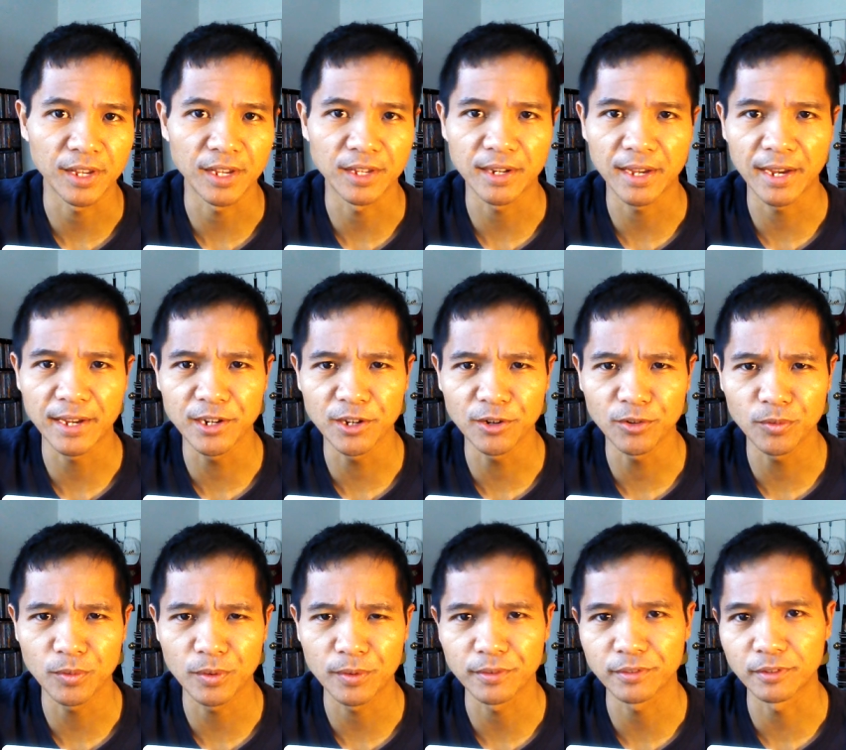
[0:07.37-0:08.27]
and I
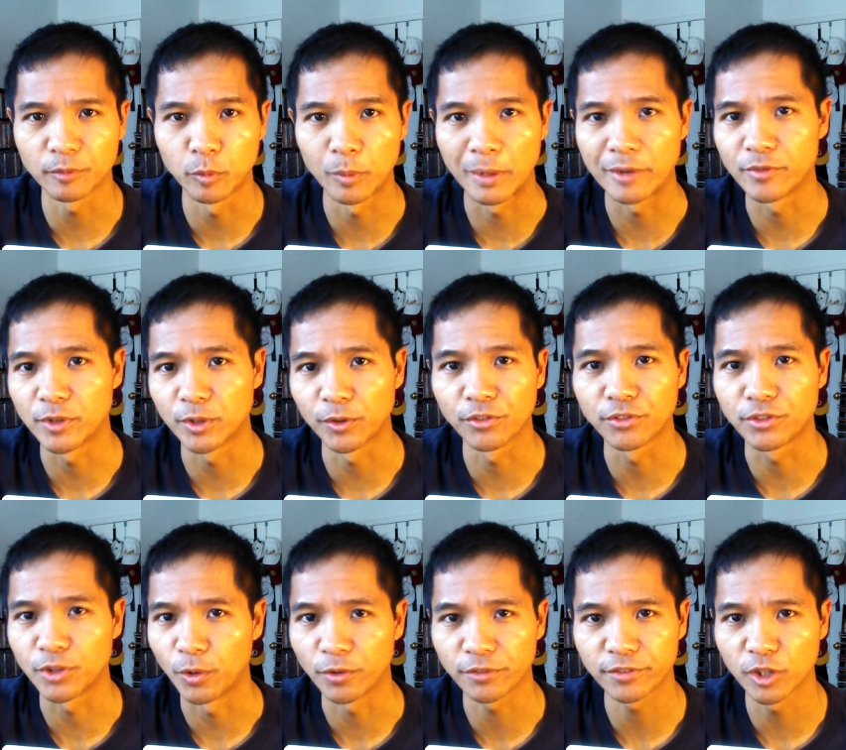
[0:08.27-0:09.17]
know some of my viewers
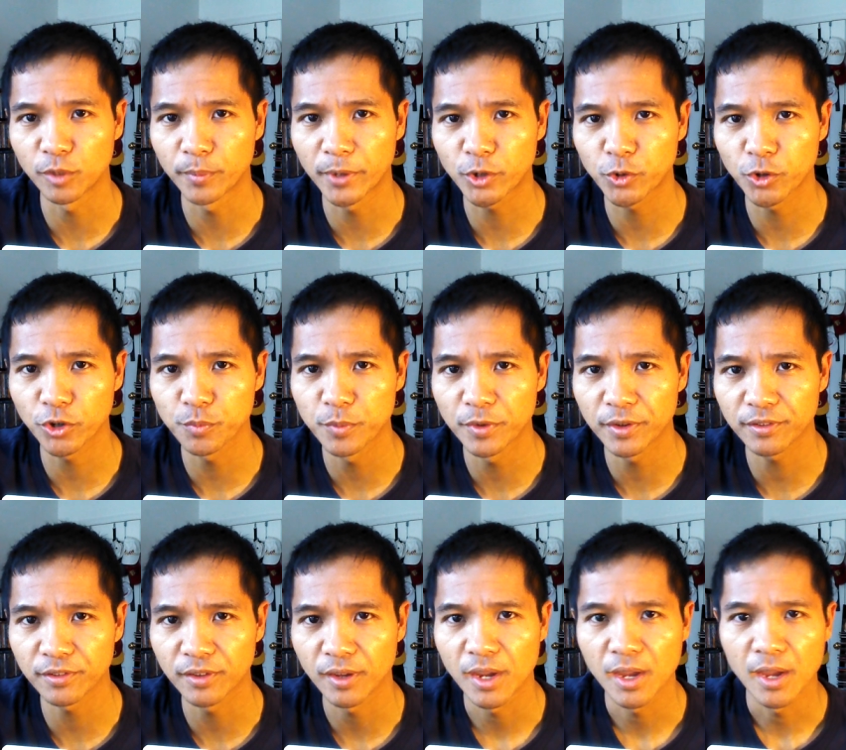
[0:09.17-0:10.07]
don't celebrate
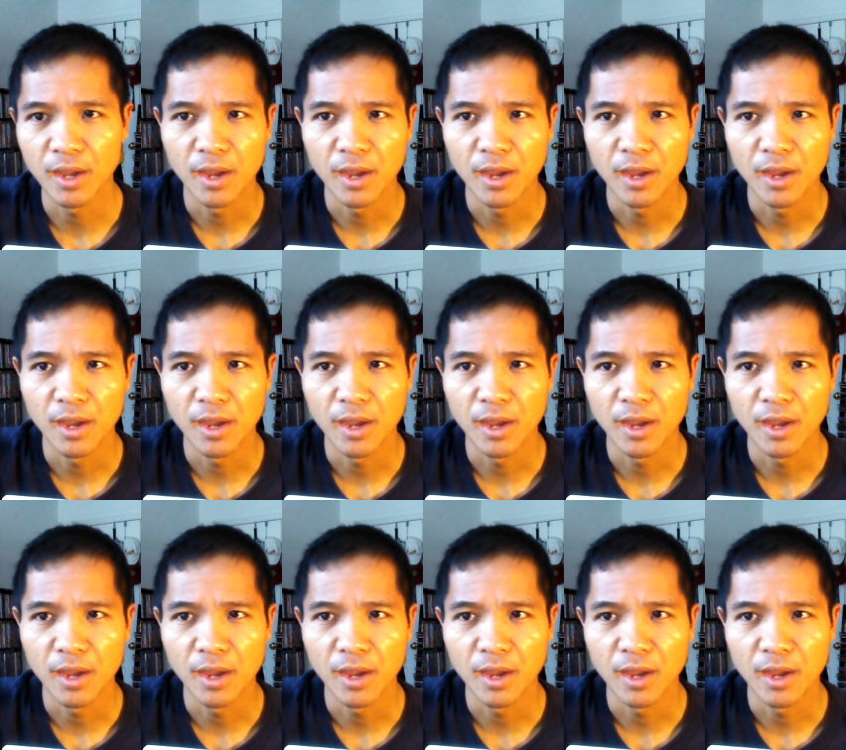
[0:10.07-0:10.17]
Christmas,